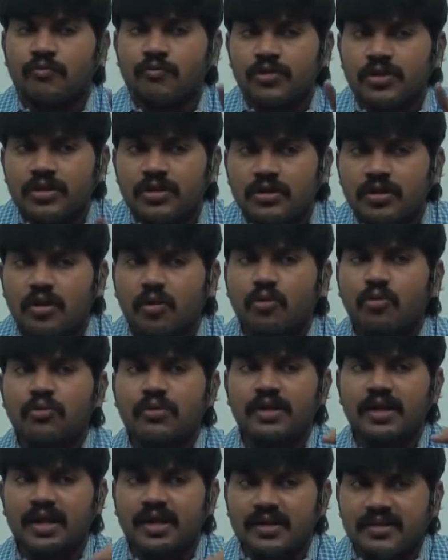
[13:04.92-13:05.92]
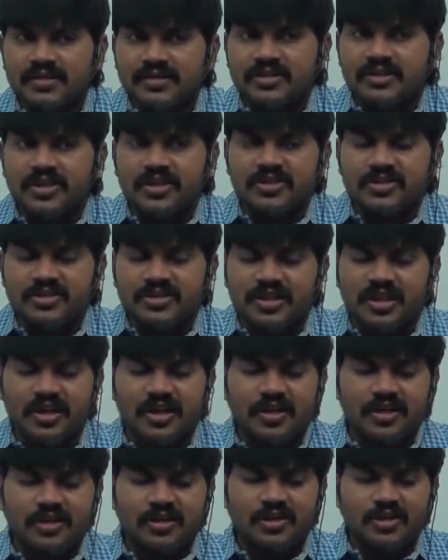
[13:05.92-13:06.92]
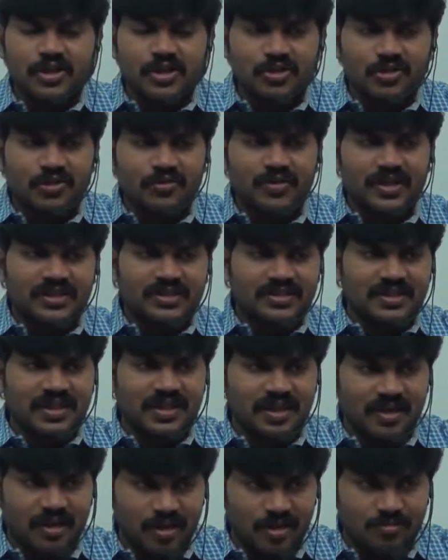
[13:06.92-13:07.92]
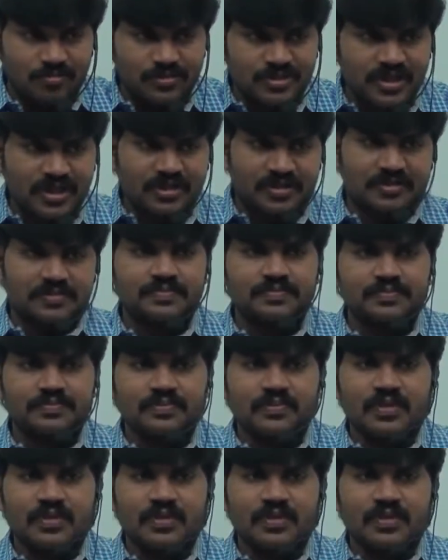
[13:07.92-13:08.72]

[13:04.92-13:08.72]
Without existing university object,